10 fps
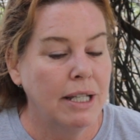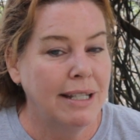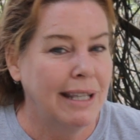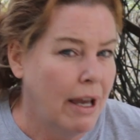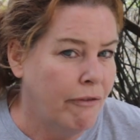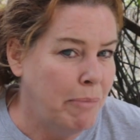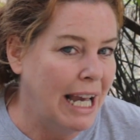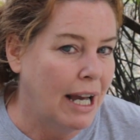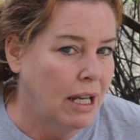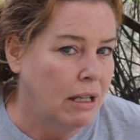is the
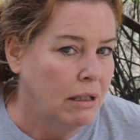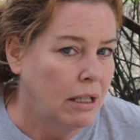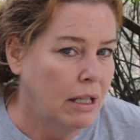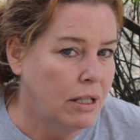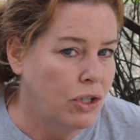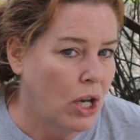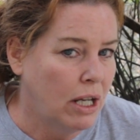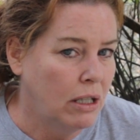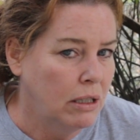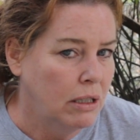FBI in
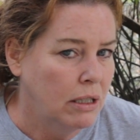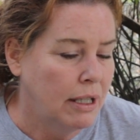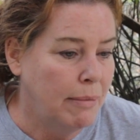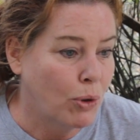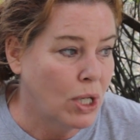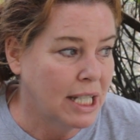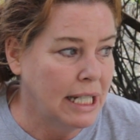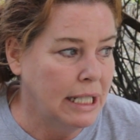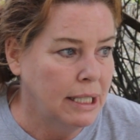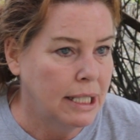jail, in
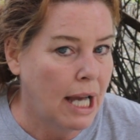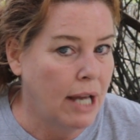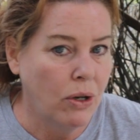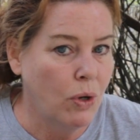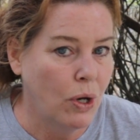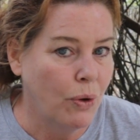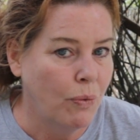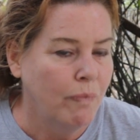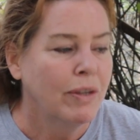prison? I don't know.